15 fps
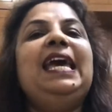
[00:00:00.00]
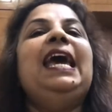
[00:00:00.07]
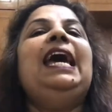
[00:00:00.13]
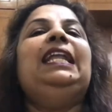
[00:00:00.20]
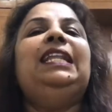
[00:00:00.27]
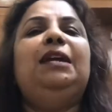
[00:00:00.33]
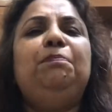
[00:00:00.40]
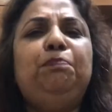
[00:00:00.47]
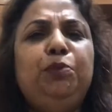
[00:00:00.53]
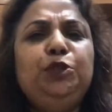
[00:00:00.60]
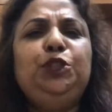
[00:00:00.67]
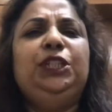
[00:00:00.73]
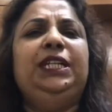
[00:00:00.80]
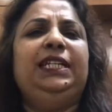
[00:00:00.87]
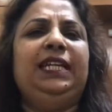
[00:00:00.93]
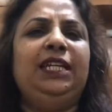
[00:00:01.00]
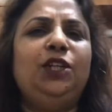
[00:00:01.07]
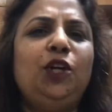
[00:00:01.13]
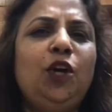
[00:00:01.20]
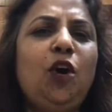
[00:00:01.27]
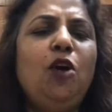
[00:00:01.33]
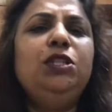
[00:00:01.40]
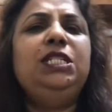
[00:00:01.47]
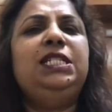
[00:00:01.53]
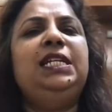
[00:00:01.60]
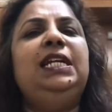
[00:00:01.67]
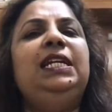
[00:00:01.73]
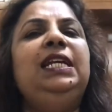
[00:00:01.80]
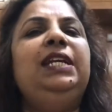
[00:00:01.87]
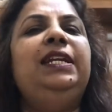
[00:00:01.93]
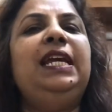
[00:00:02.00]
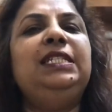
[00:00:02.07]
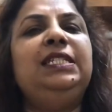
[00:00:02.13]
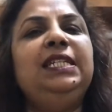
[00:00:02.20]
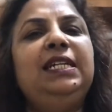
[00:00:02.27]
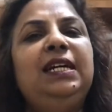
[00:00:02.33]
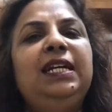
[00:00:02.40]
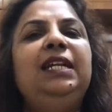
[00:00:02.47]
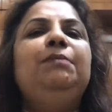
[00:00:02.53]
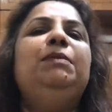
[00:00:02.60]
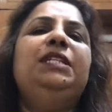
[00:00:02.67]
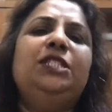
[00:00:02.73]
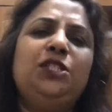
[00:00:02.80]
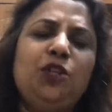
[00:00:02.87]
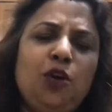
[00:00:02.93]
And that pushing and constantly raising her limits,